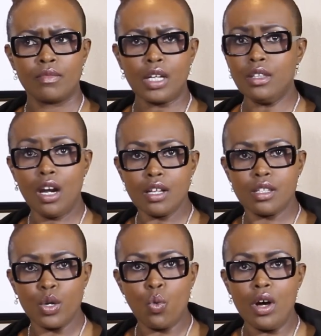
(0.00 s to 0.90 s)
And the last
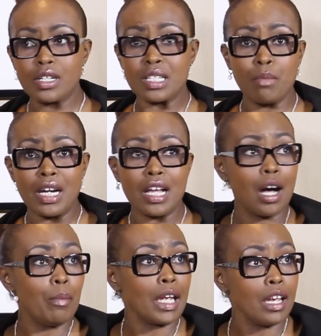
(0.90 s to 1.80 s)
thing you want is money
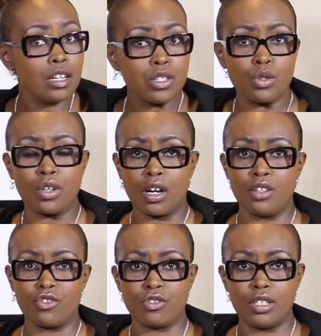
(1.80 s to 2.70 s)
coming into the
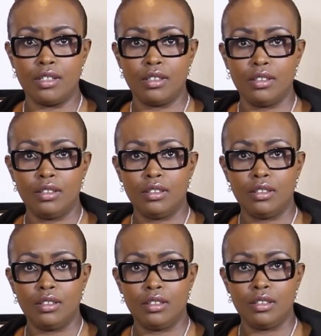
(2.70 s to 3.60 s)
country.
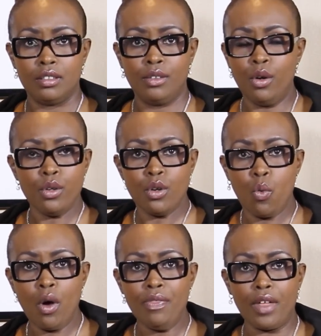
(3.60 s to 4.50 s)
No, you don't
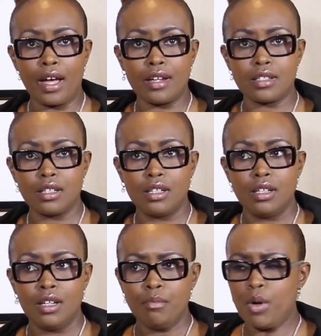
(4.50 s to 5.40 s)
want that.
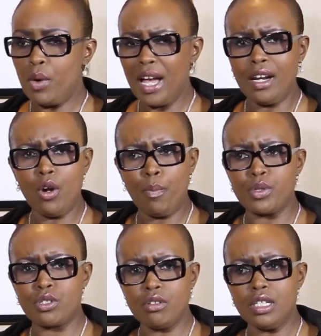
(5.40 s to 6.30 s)
But we had an
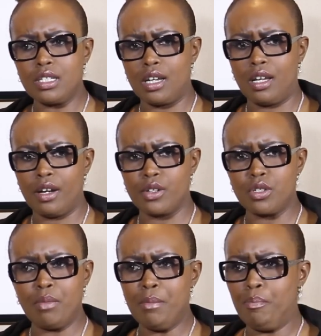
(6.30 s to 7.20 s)
opportunity here
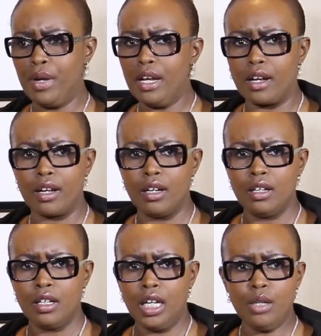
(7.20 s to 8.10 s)
to be big,
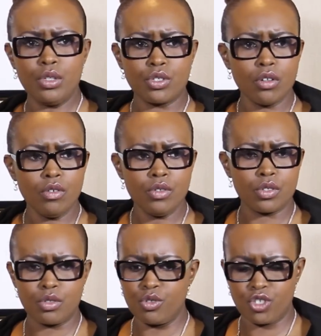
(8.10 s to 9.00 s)
and we chose
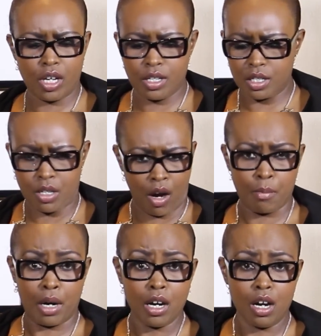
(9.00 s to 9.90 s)
to chase
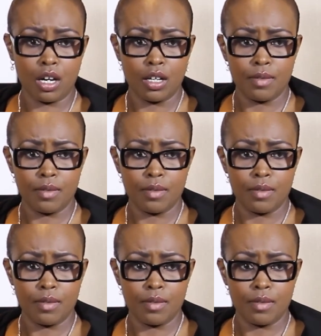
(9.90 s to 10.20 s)
tarmac,